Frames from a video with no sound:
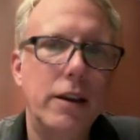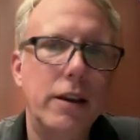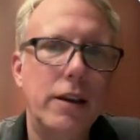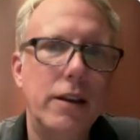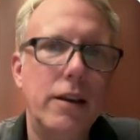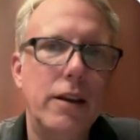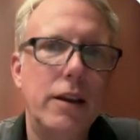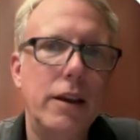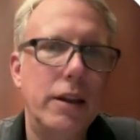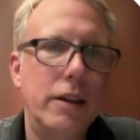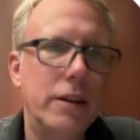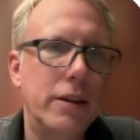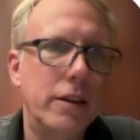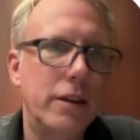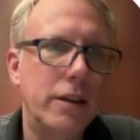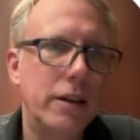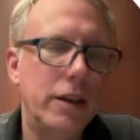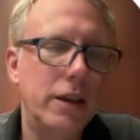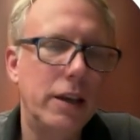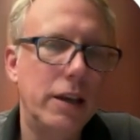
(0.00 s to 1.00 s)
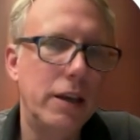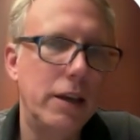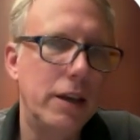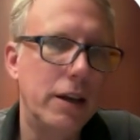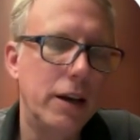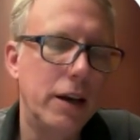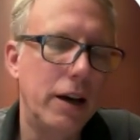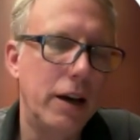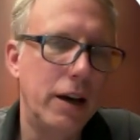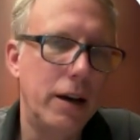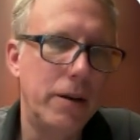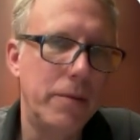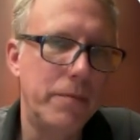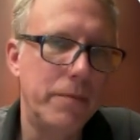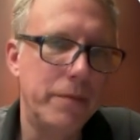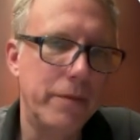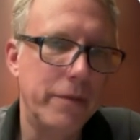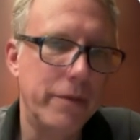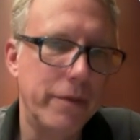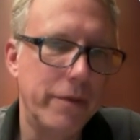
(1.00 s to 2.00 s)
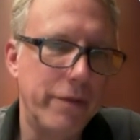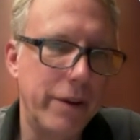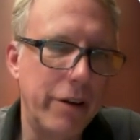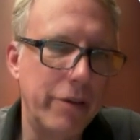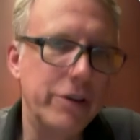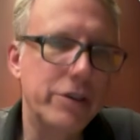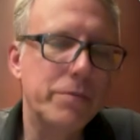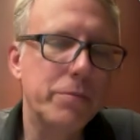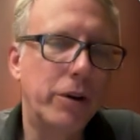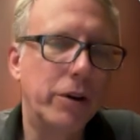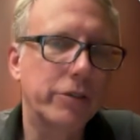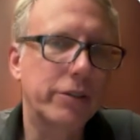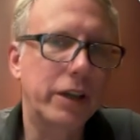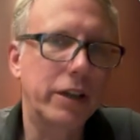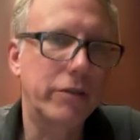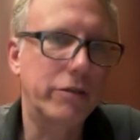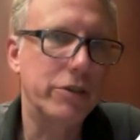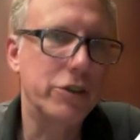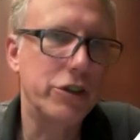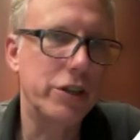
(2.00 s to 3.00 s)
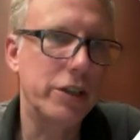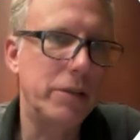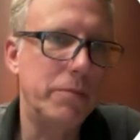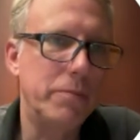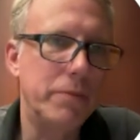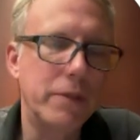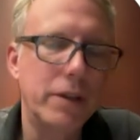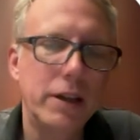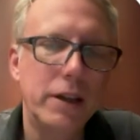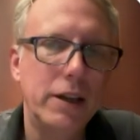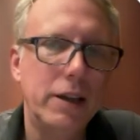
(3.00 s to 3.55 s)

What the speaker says: in the very small scale regime,